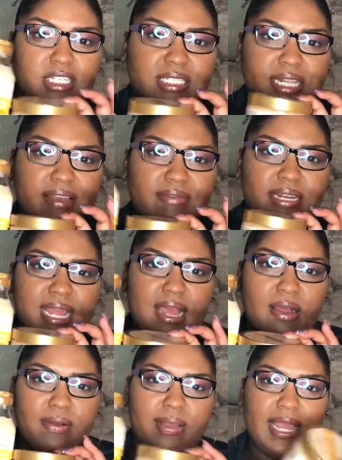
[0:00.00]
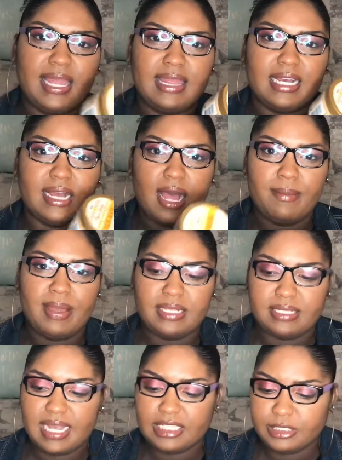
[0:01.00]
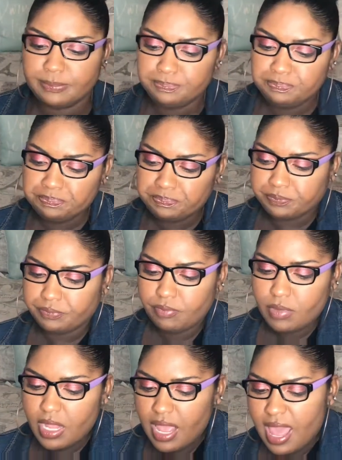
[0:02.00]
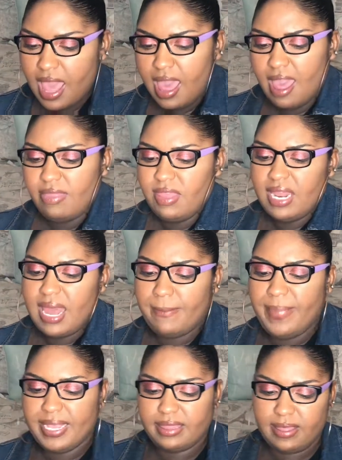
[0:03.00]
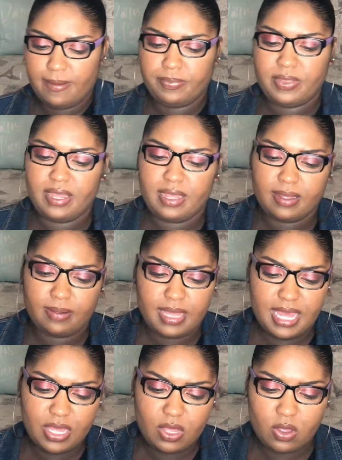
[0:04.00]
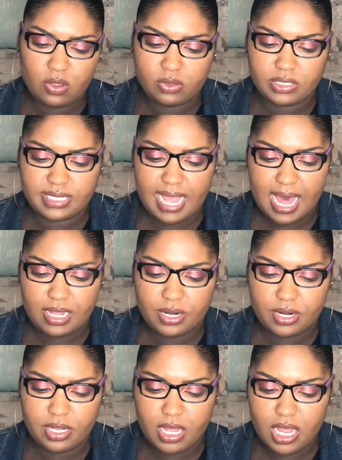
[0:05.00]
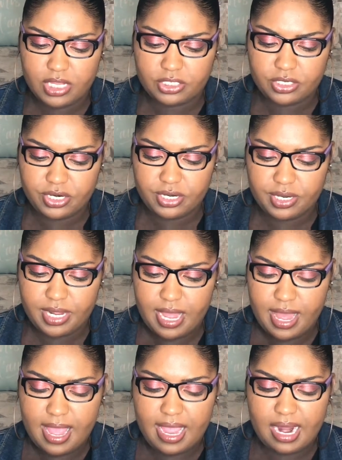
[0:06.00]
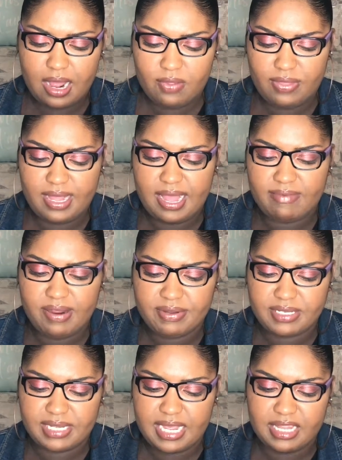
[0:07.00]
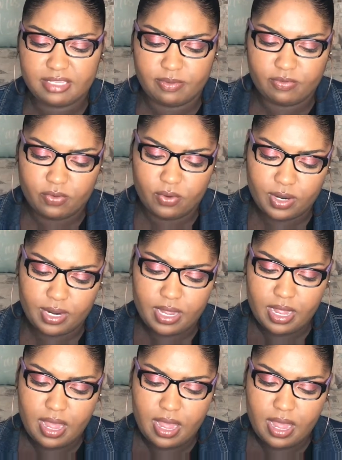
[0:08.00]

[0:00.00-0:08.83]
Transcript: Just leave it down in the comment section. And then I picked up the Eco Styler Custard. And I don't think I've ever seen this before.